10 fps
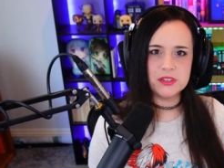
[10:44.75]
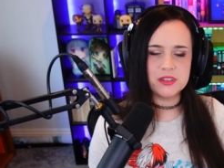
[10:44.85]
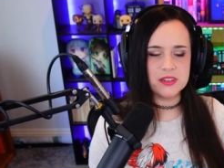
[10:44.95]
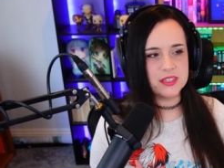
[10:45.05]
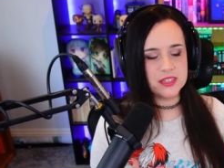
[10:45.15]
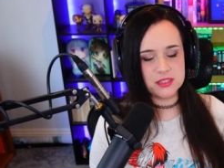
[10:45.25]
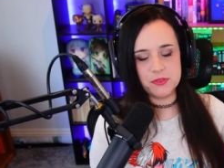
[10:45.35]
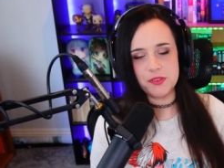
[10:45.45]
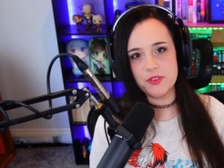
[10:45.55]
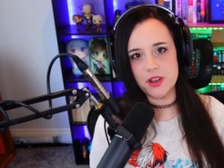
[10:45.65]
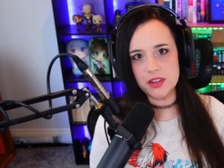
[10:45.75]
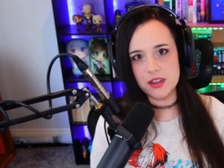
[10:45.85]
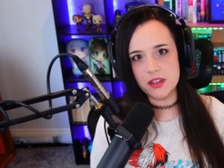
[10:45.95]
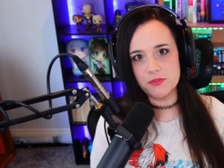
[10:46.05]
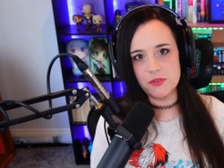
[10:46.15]
And since we've gotten
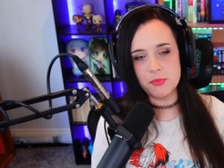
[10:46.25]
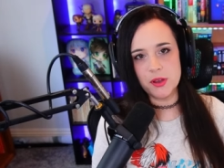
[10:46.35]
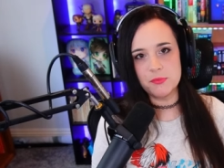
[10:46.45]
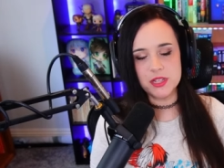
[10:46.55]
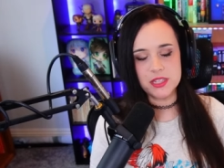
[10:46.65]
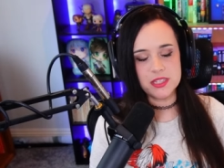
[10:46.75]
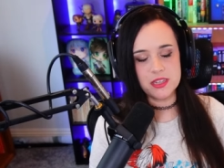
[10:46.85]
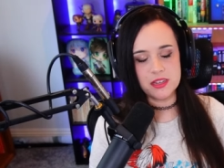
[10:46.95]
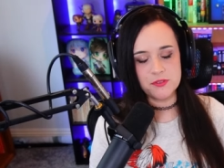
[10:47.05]
out of Republic City,